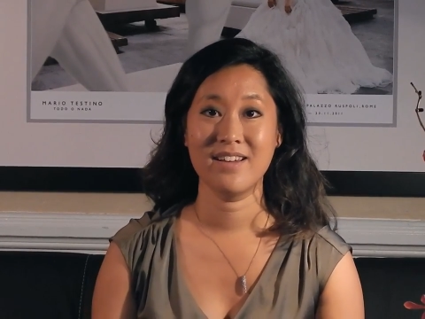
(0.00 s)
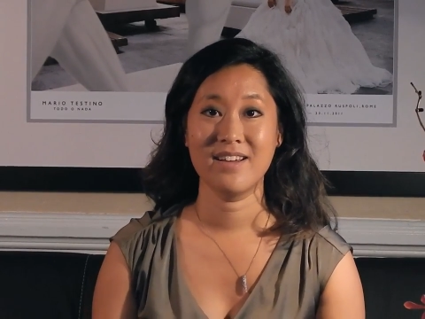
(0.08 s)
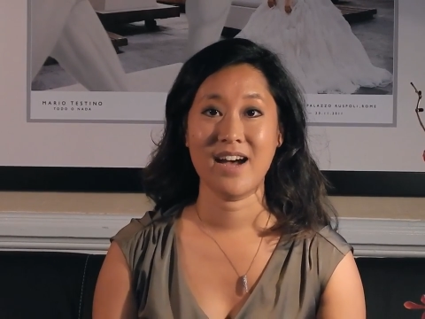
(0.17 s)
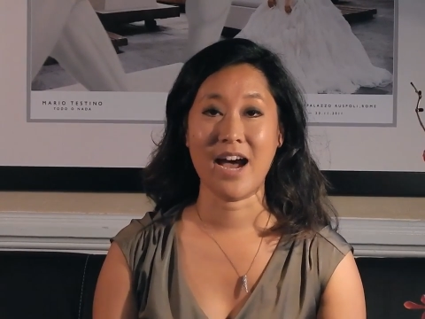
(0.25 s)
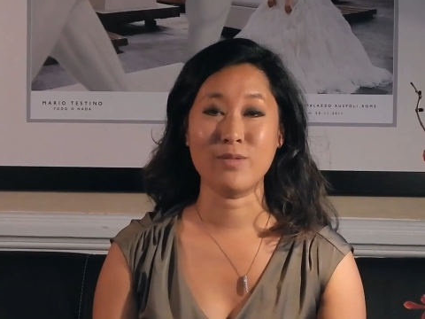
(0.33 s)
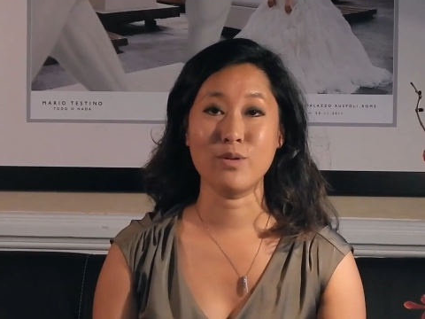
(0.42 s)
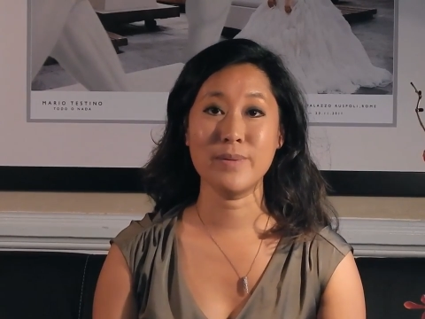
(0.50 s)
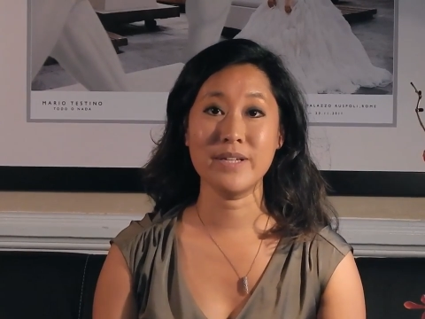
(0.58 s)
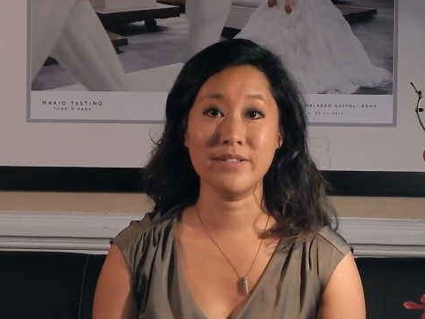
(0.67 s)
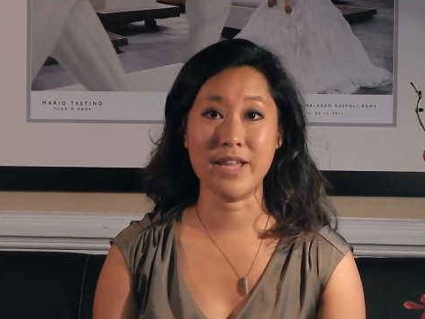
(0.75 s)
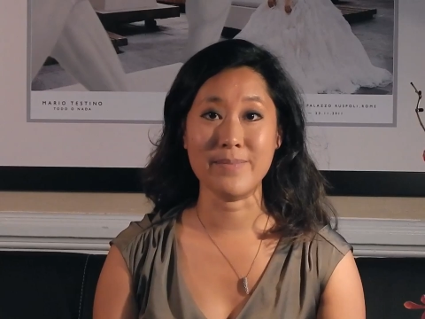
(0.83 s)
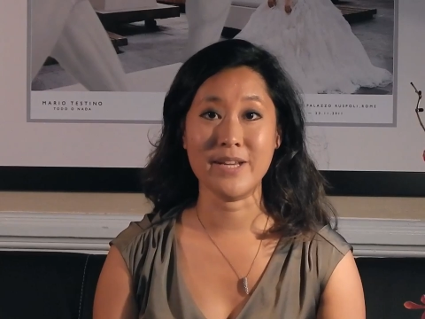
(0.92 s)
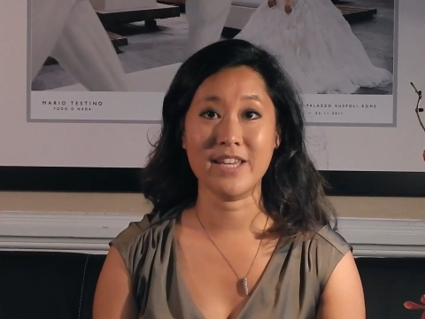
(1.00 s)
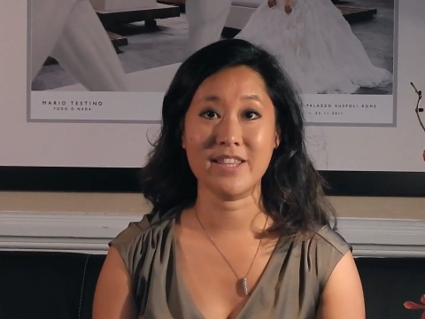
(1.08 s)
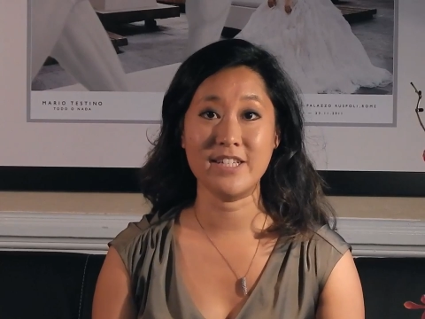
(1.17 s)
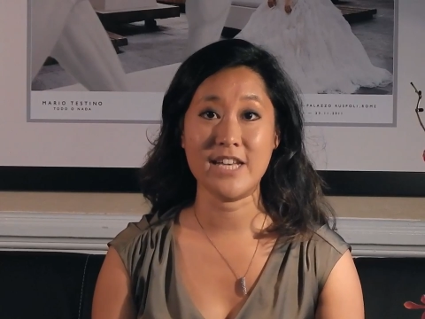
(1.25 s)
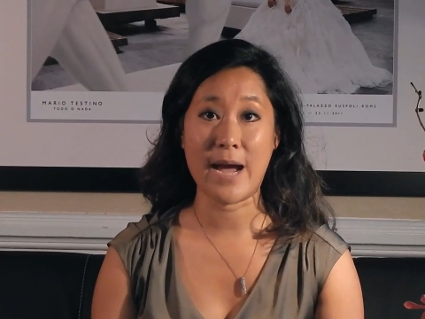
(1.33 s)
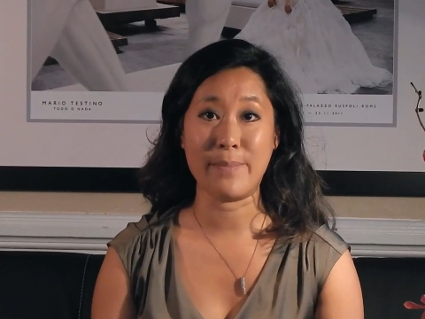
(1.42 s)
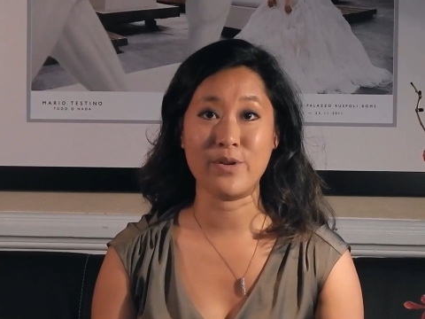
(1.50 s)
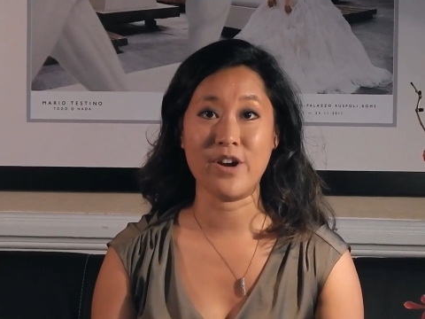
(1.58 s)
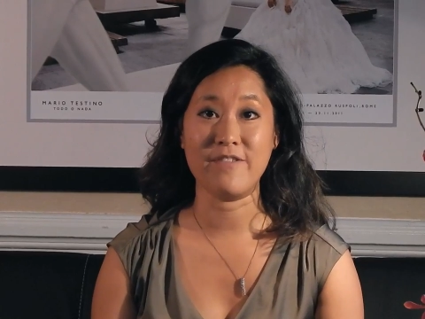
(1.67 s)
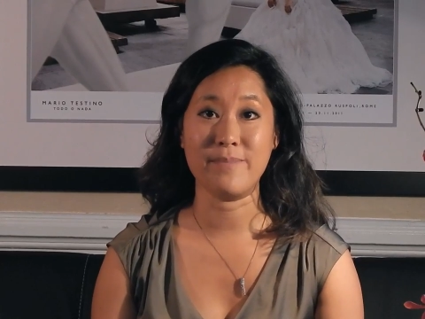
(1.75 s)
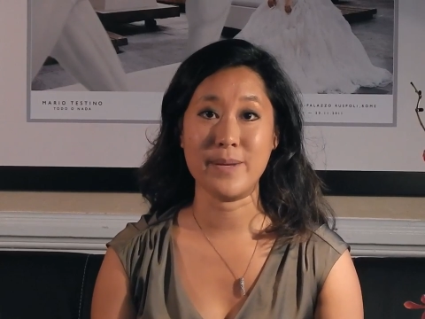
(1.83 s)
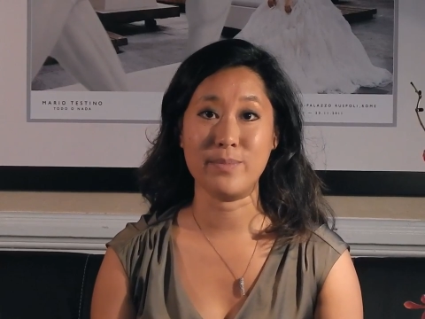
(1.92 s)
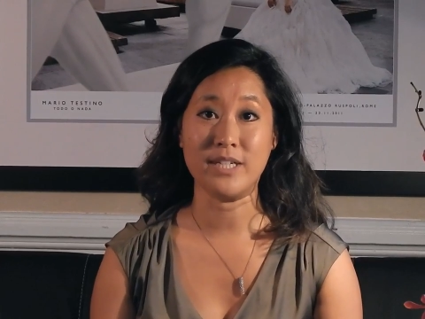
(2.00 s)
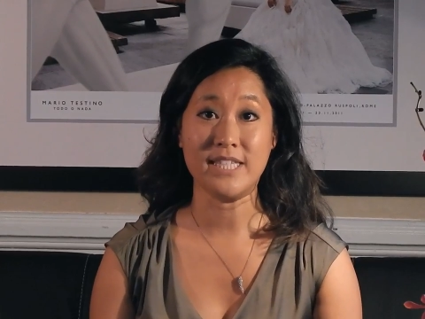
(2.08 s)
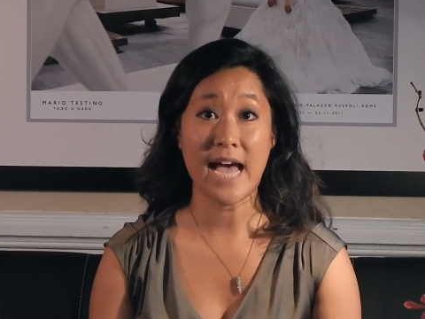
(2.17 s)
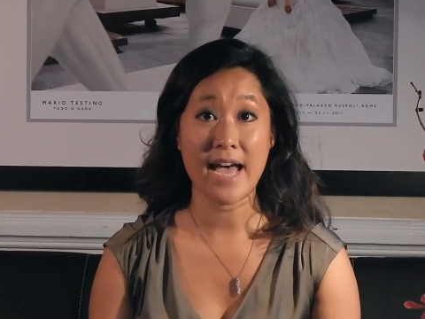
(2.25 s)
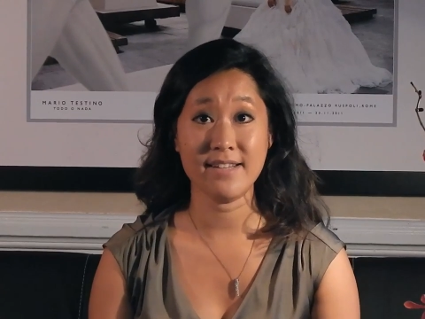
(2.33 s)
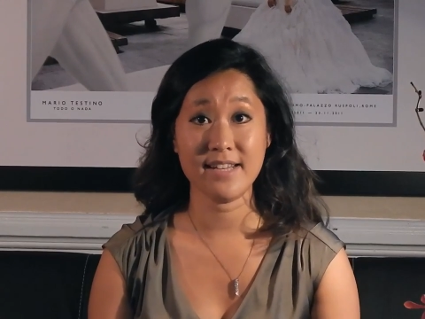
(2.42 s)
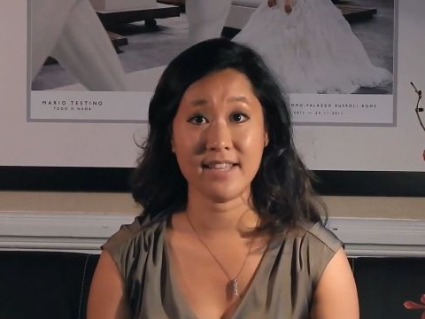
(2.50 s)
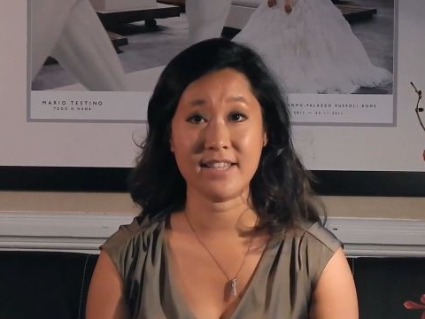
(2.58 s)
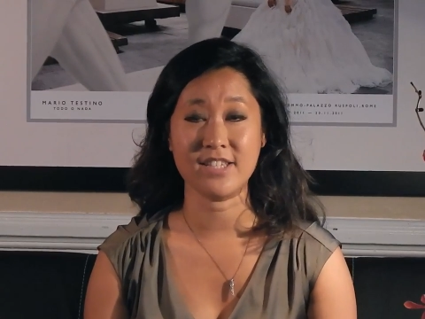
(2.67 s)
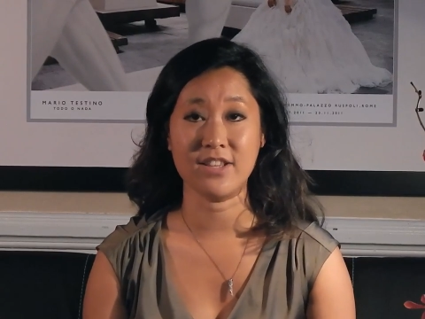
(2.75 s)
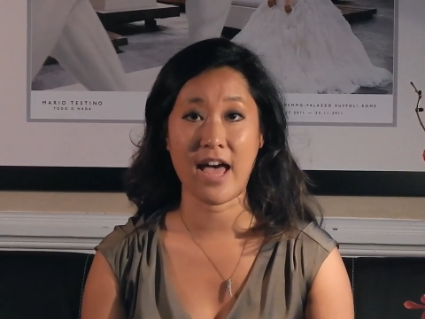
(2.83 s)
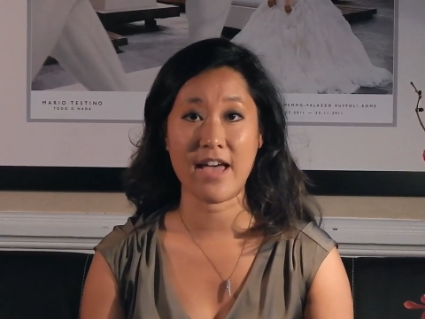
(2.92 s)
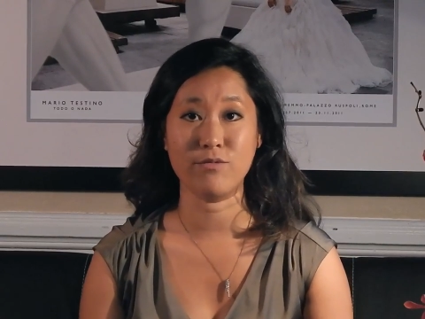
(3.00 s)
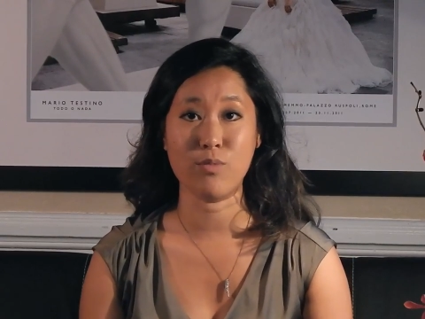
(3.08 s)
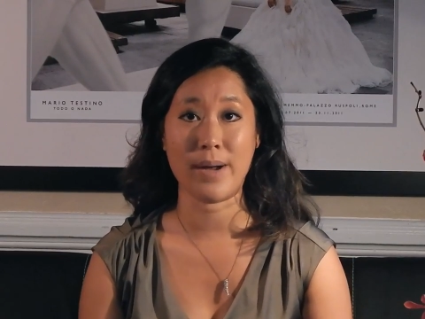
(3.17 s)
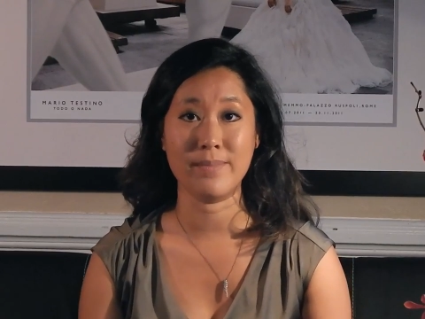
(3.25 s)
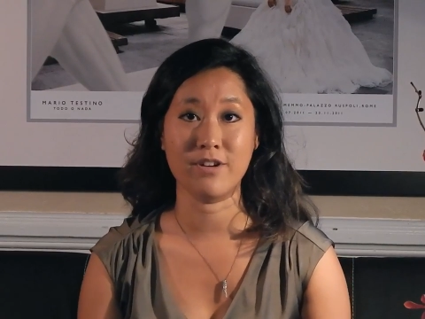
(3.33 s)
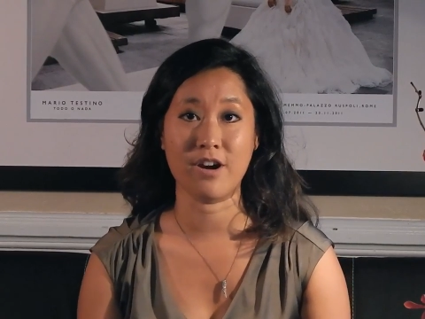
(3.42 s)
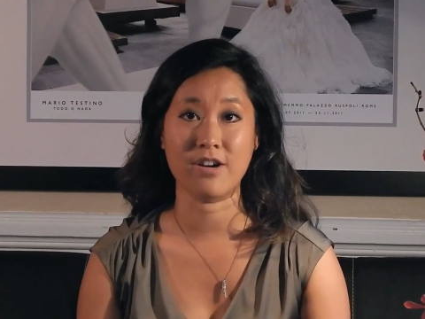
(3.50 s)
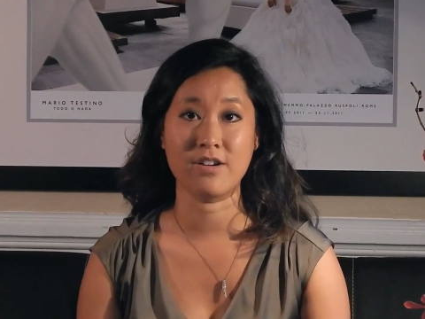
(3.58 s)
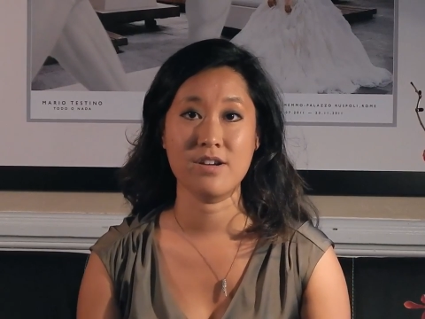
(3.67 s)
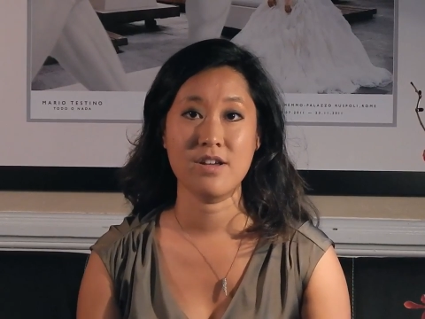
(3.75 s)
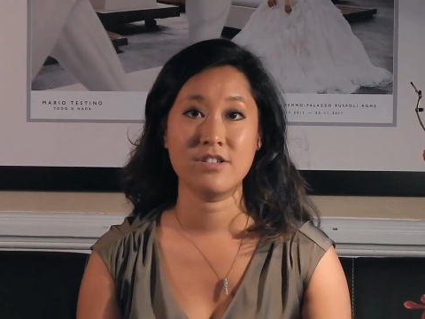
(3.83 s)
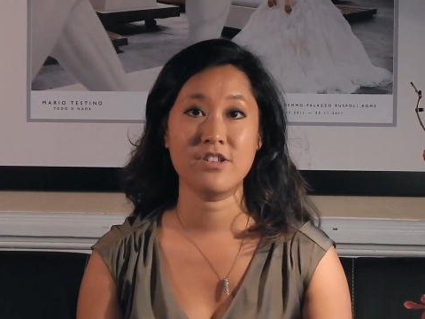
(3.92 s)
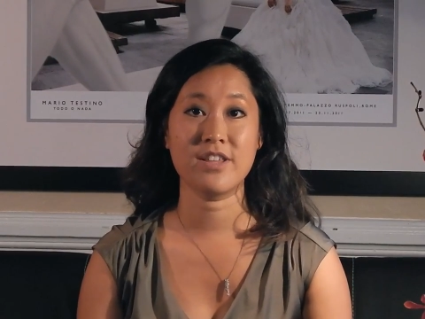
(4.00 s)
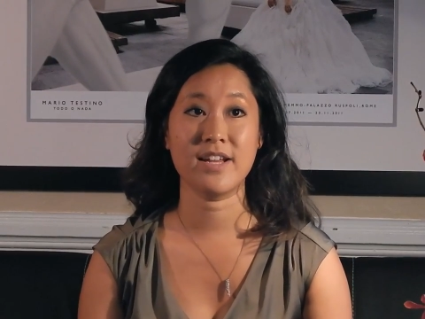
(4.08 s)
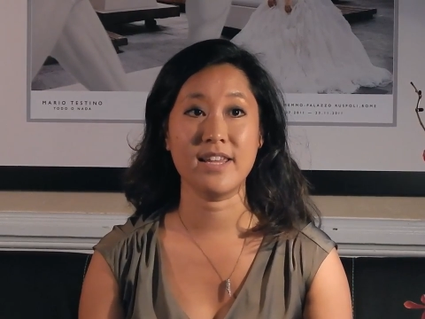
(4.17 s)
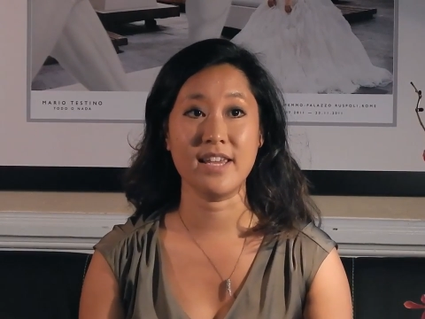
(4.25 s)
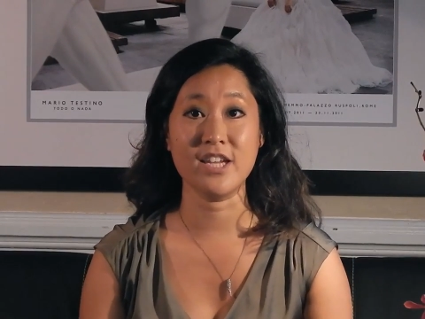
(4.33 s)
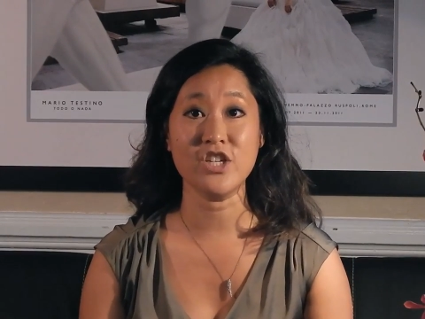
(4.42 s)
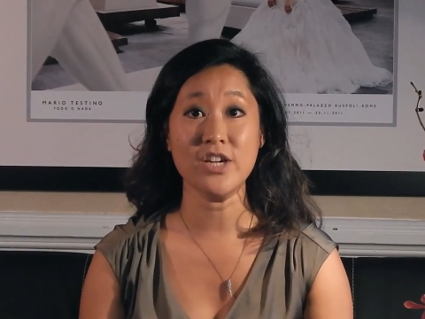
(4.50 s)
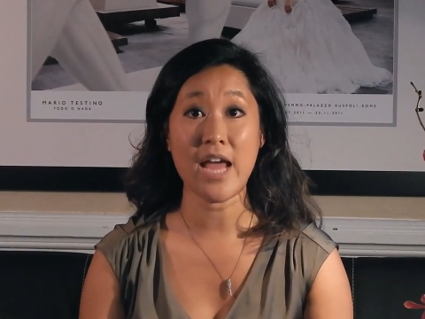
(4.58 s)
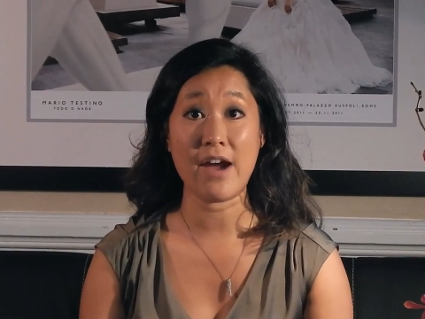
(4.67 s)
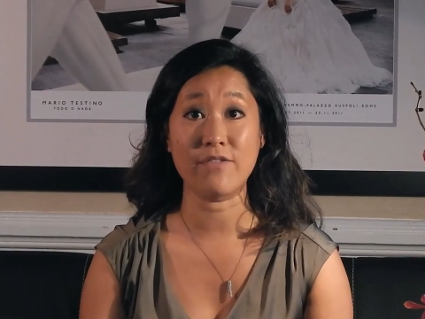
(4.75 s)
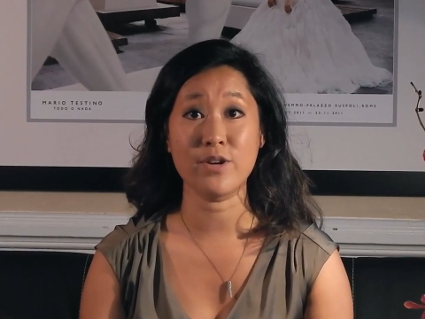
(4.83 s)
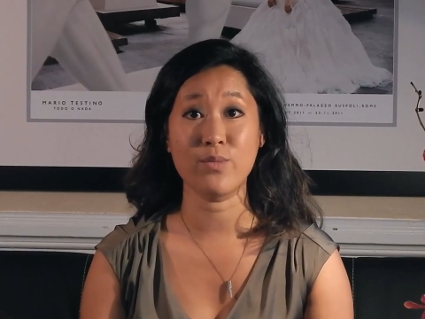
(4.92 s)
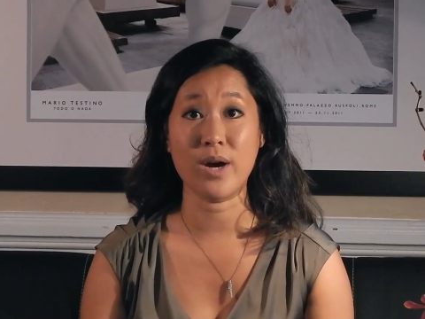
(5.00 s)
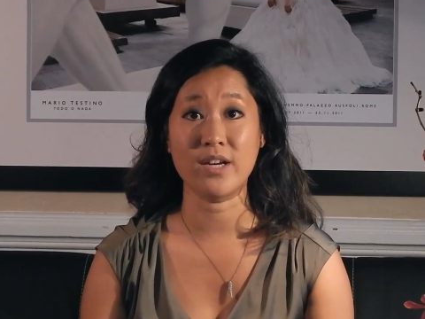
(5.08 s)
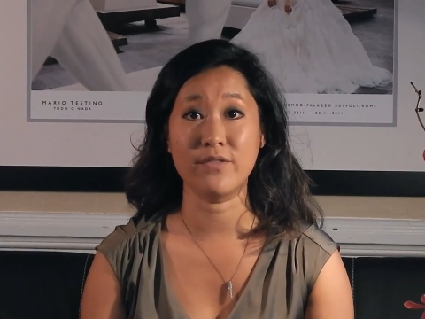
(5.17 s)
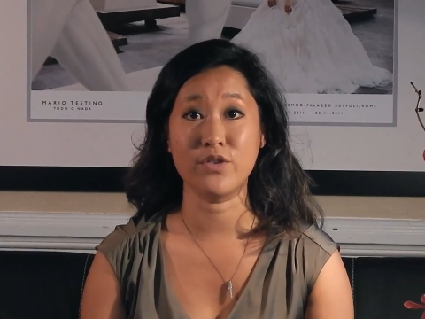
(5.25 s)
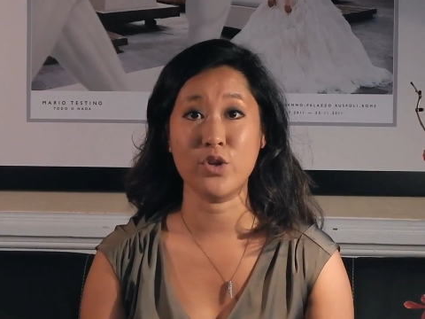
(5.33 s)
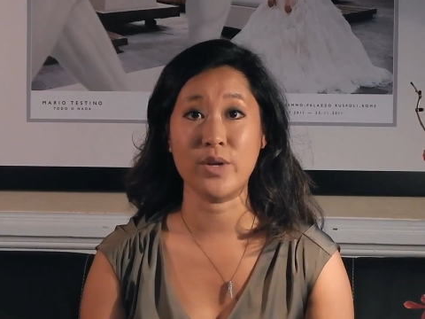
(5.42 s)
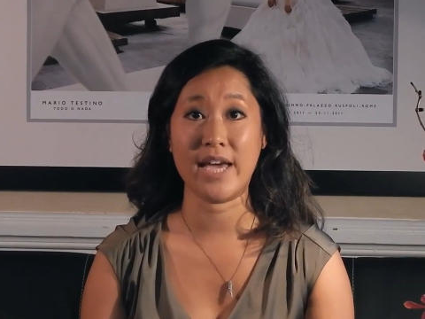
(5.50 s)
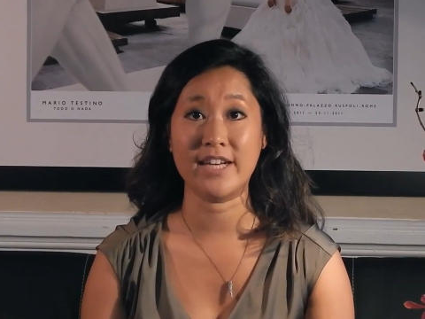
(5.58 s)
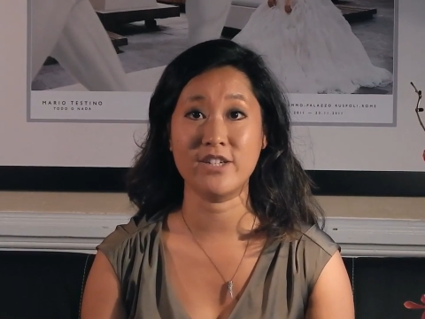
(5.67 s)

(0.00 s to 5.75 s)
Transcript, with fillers: I will be limiting the number of people attending this live webinar so that each and every one of you get an